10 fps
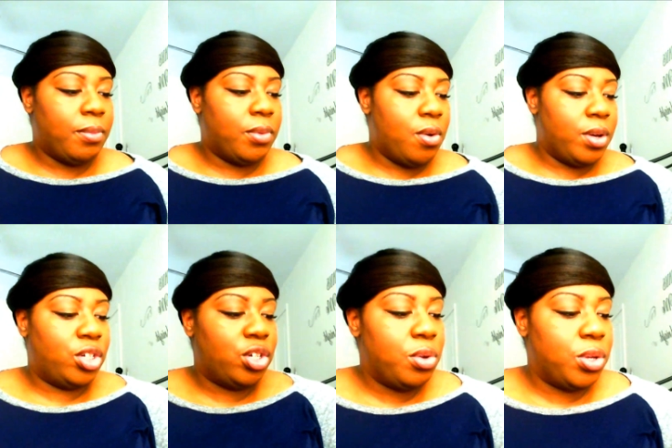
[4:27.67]
to show
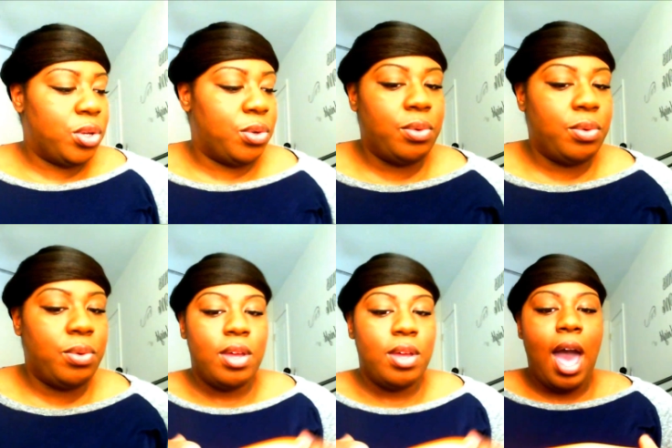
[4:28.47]
you
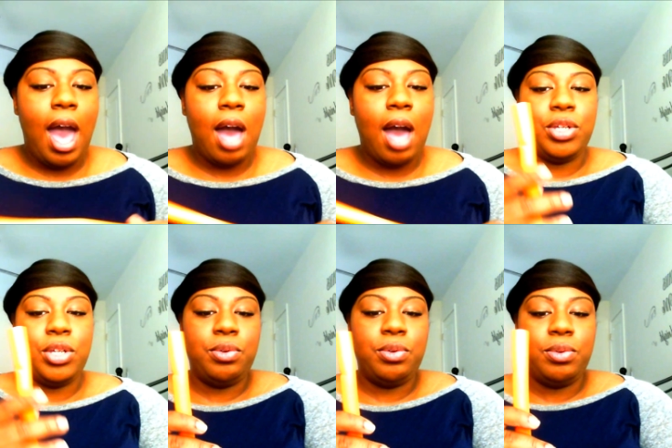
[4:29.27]
how to
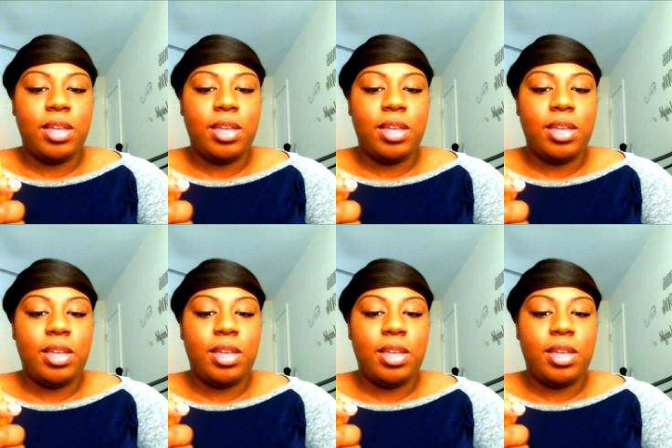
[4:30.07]
use